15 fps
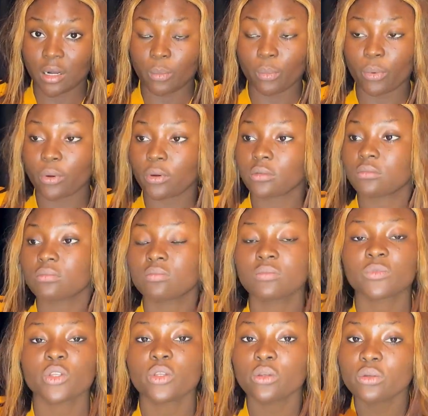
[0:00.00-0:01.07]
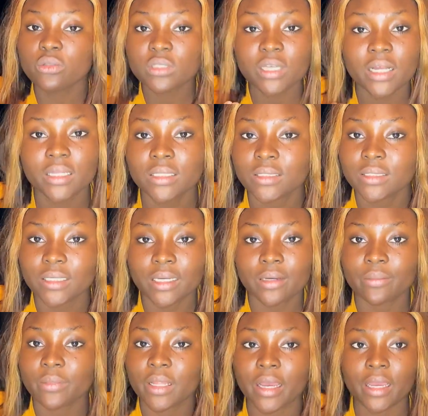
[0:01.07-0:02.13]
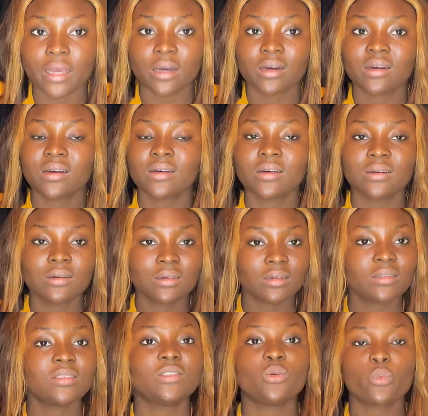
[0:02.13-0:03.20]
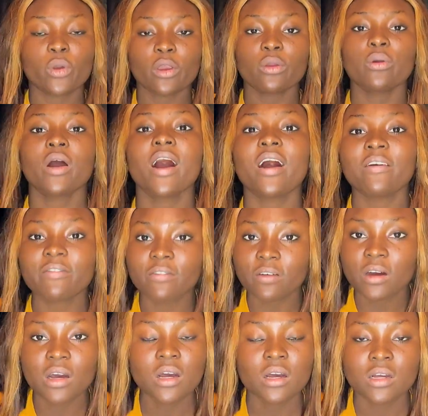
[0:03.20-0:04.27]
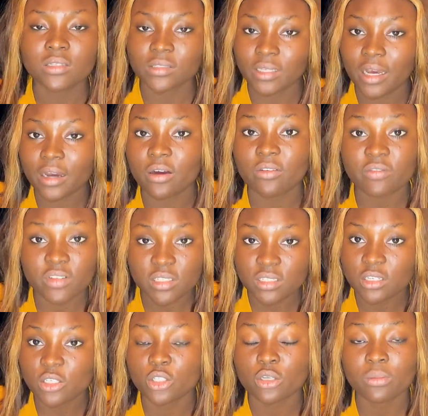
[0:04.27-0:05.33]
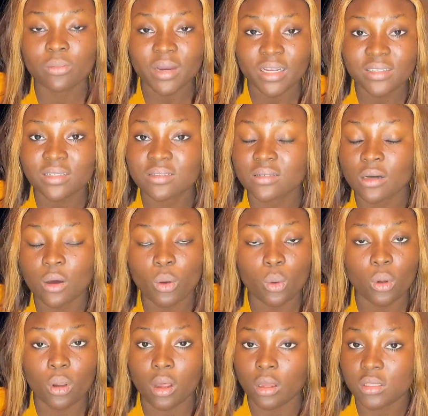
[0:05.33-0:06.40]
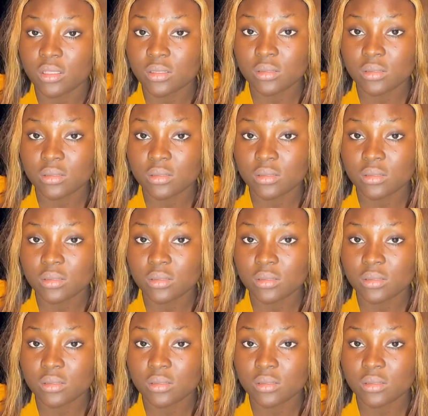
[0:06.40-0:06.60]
but you telling them like the way you have that conversation matters a whole lot